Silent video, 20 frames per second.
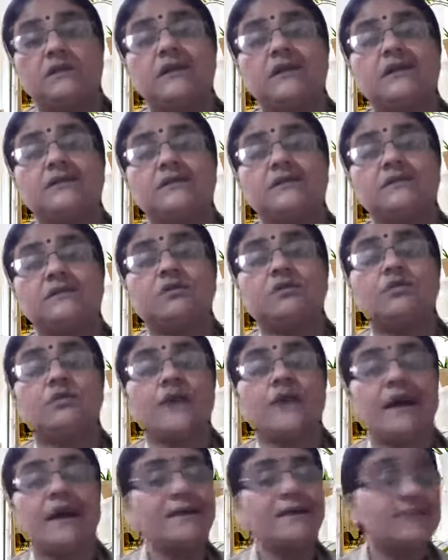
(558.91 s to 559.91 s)
that is
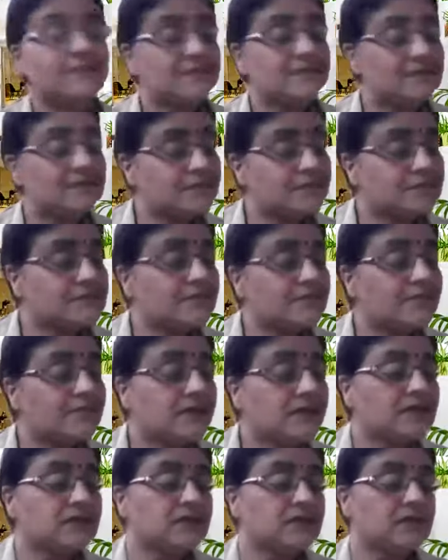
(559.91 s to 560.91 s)
known as
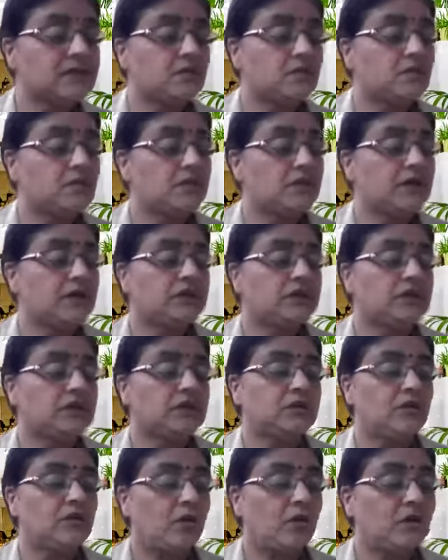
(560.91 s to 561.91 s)
systemic
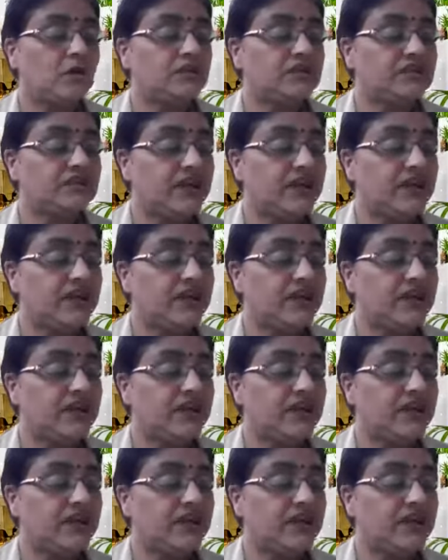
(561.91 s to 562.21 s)
circulation or